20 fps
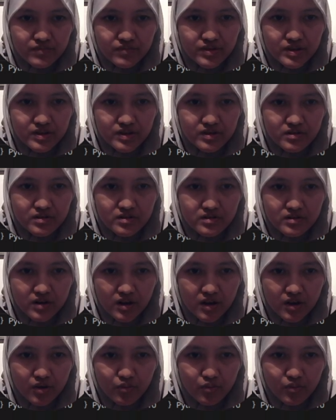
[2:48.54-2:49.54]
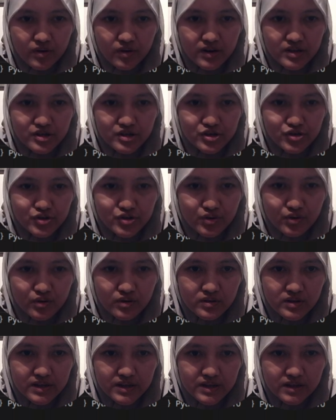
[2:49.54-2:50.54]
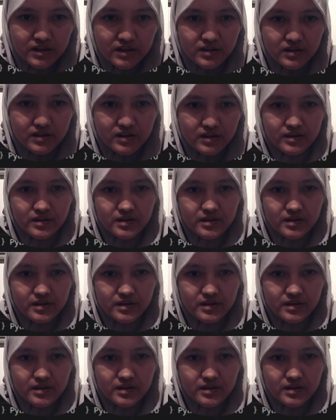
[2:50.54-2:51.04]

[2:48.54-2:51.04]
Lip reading: here I wanna just calling